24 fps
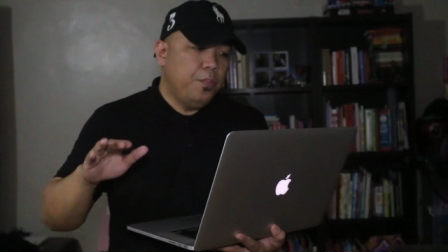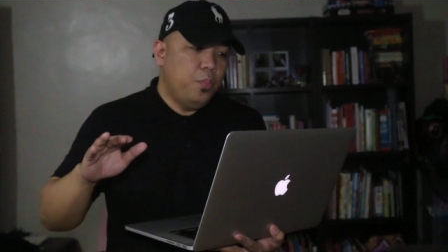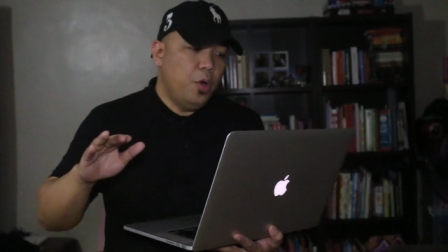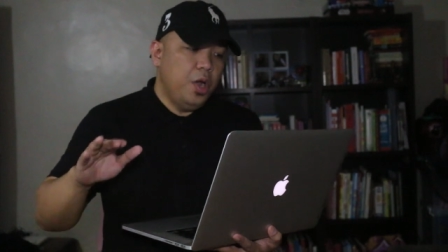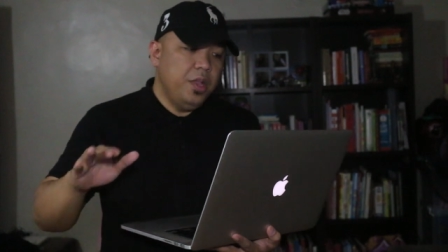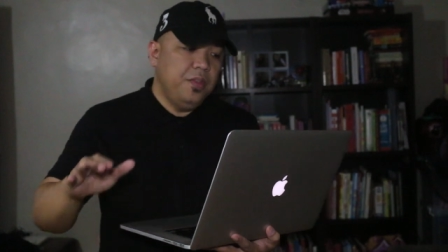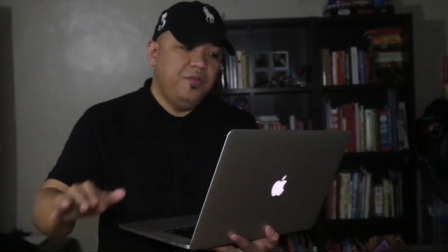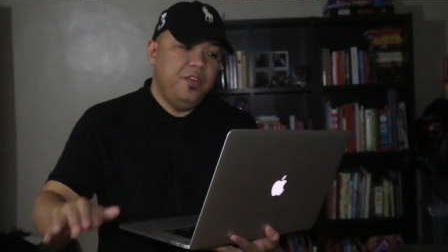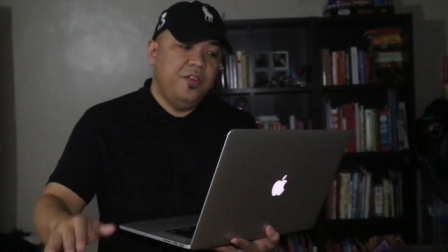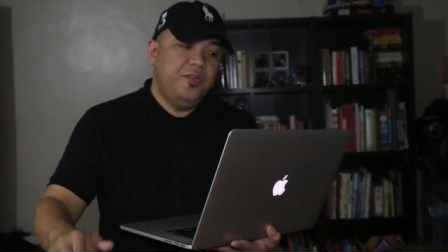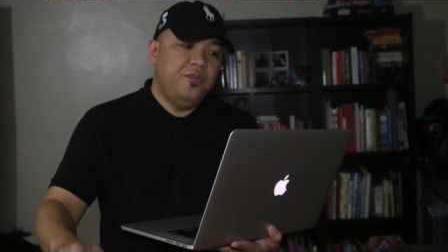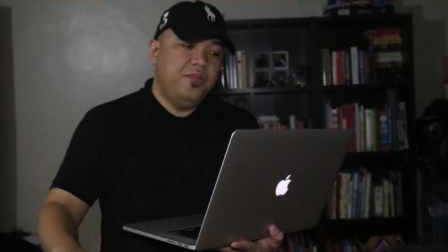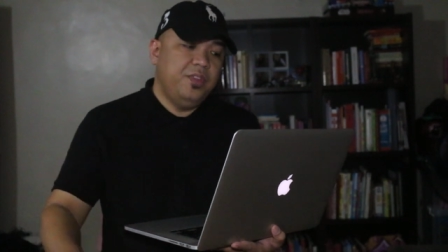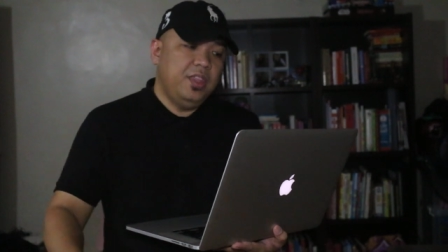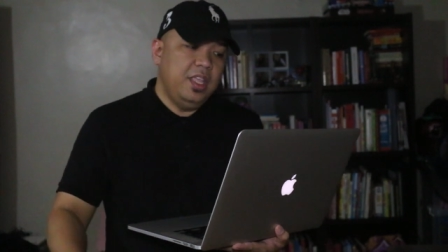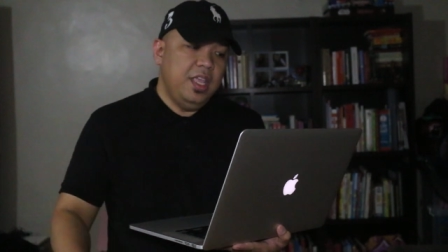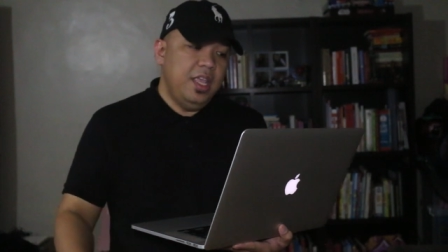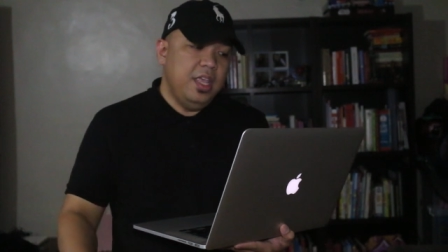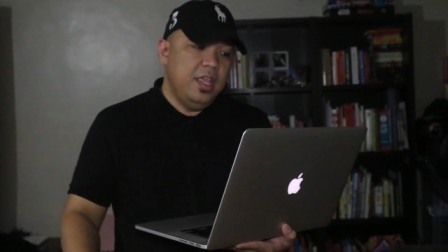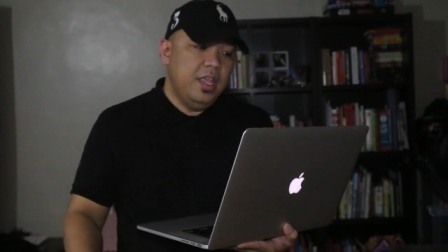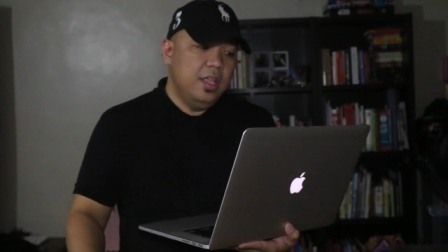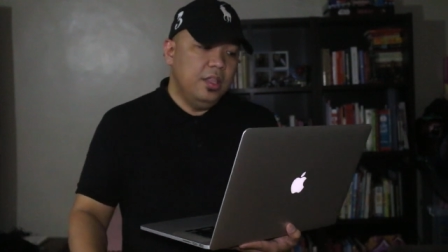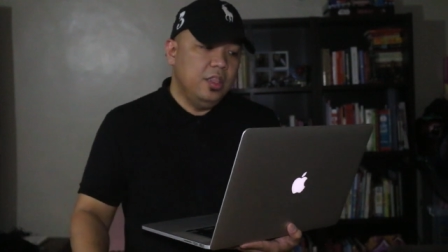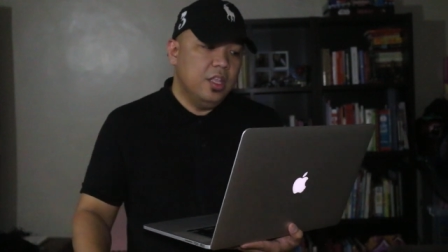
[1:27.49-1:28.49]

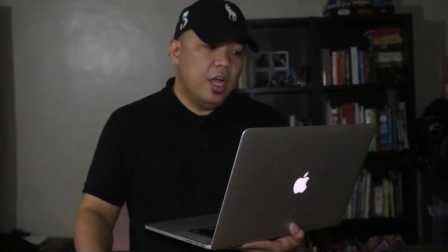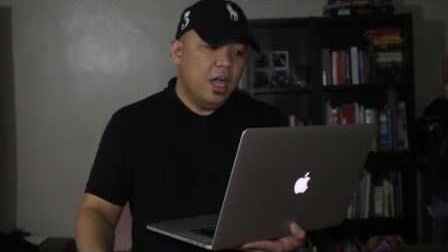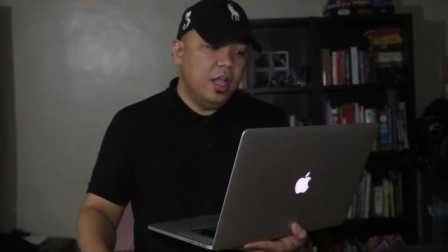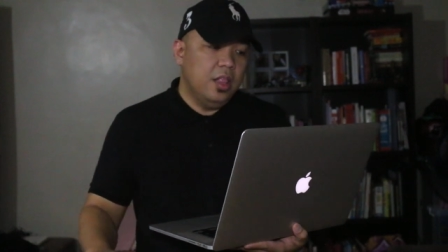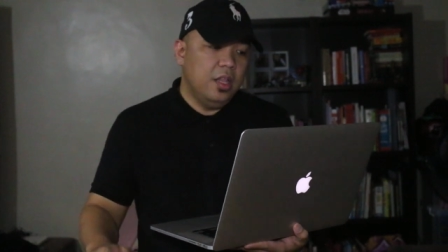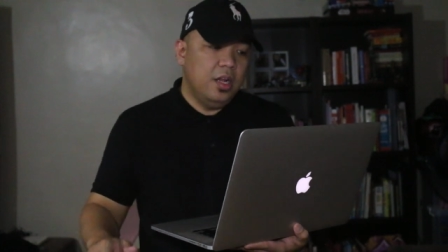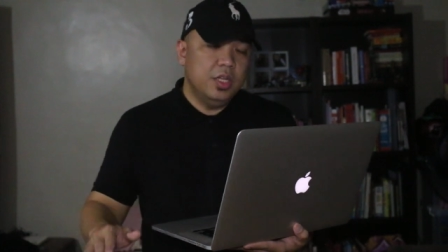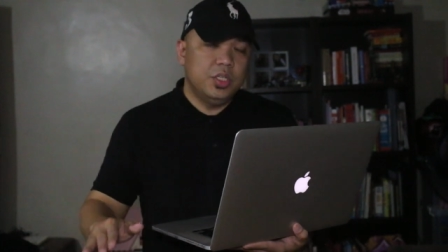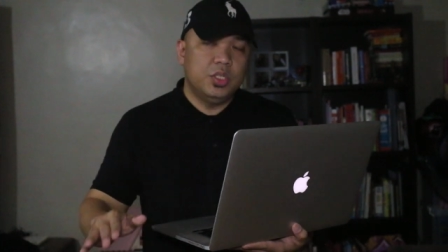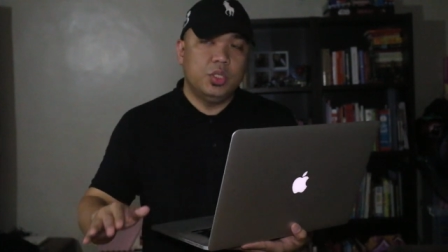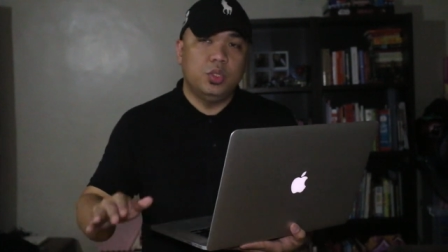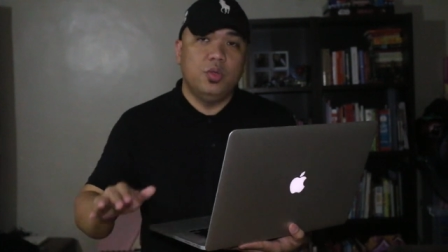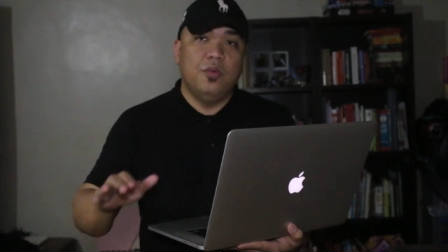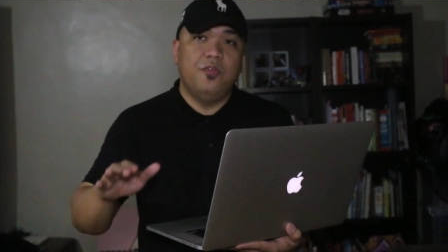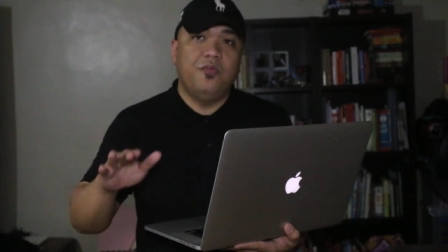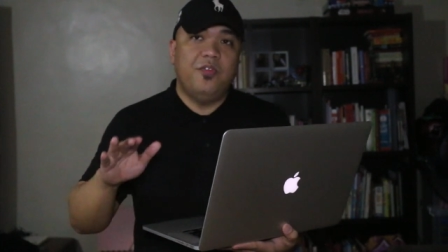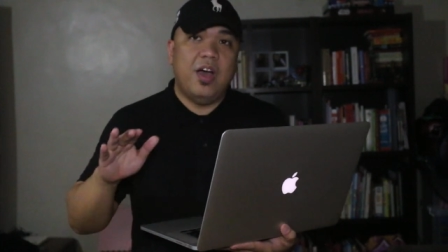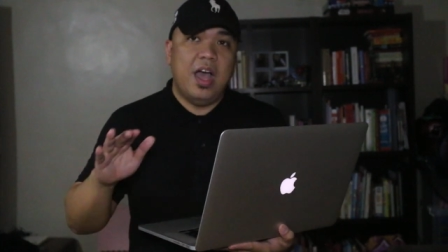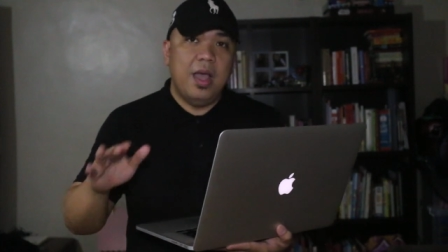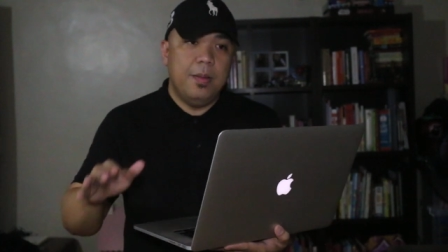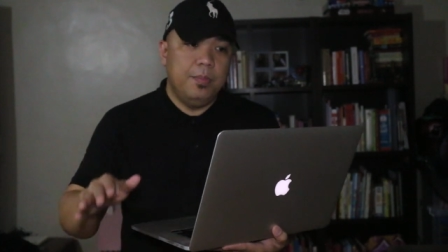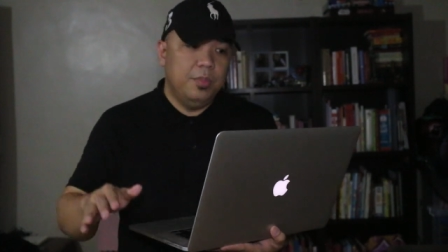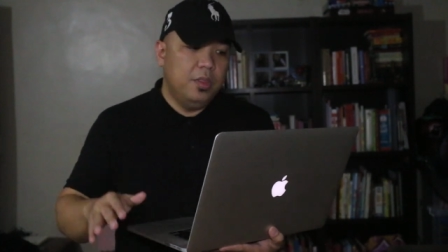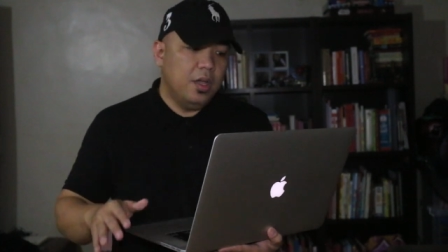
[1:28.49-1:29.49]
$0.50 to
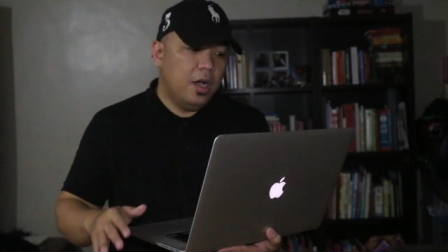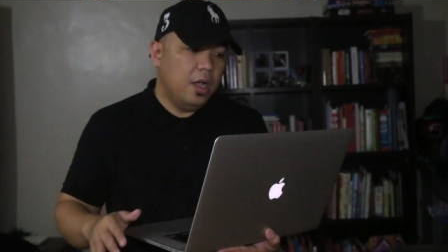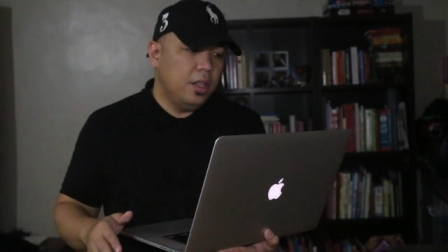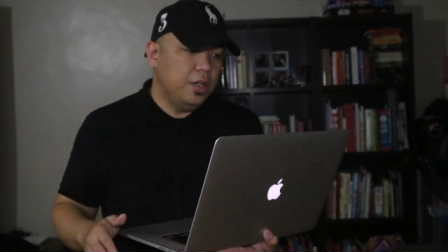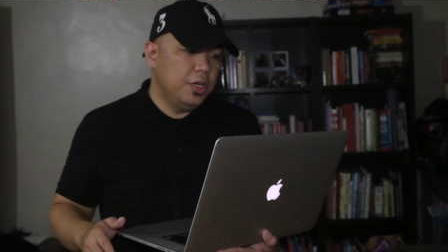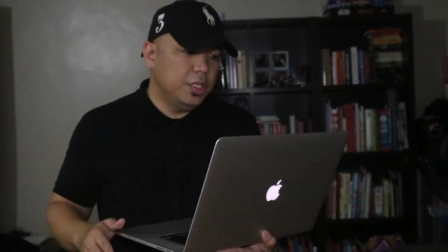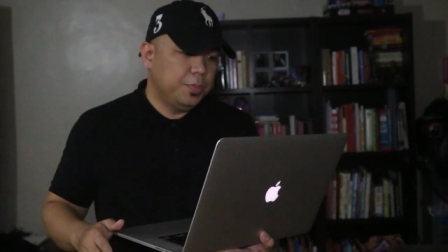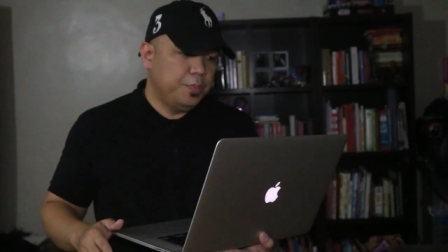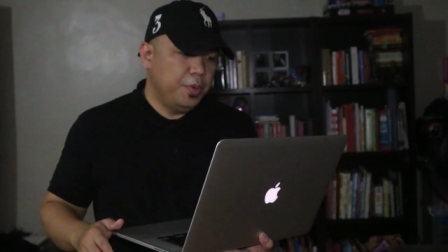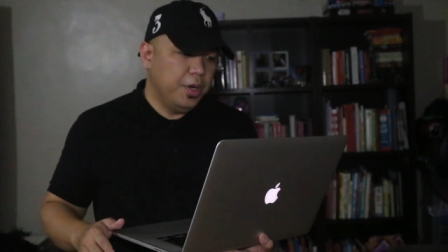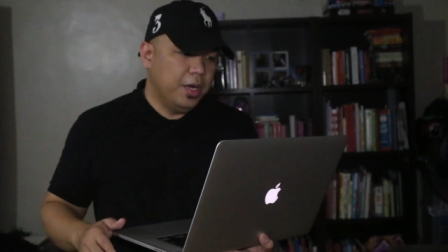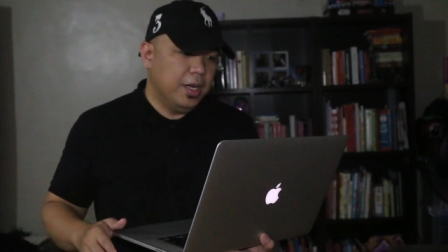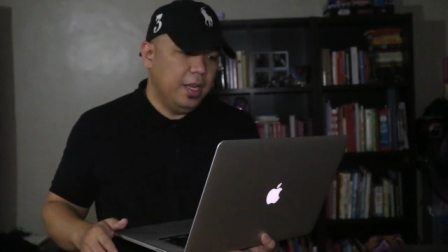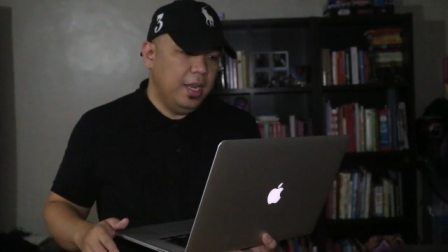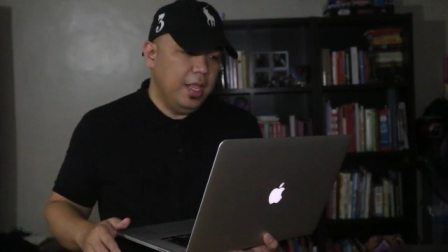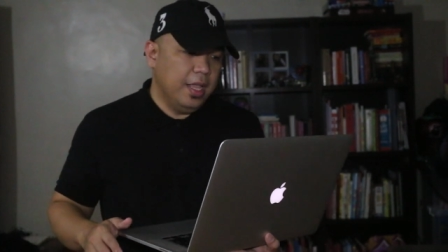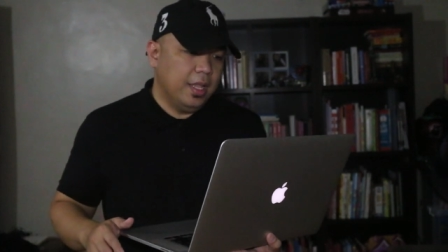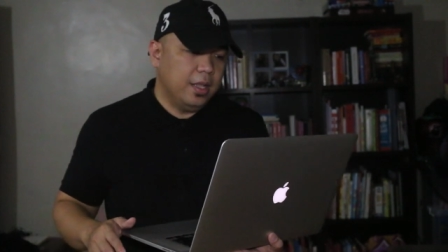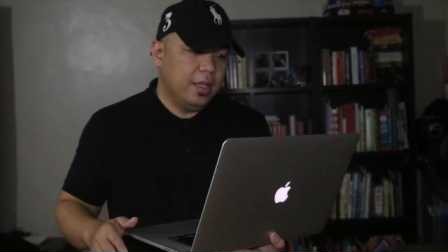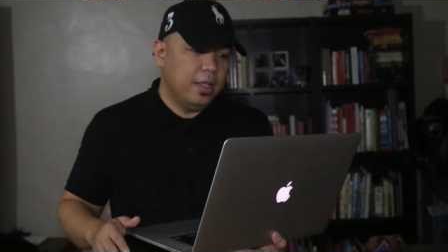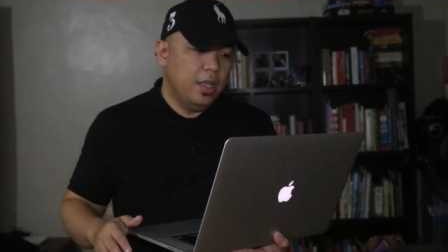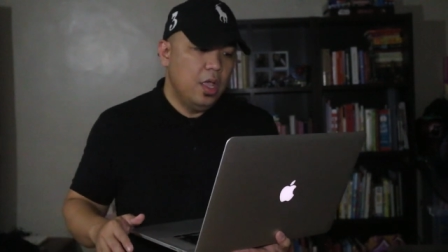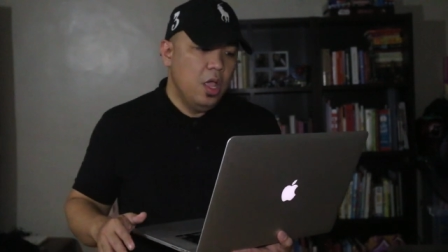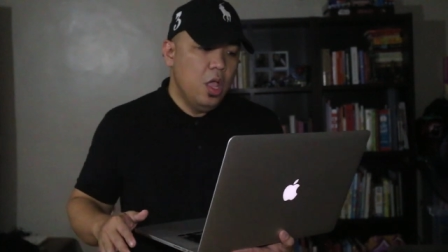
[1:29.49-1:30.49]
$5 per click.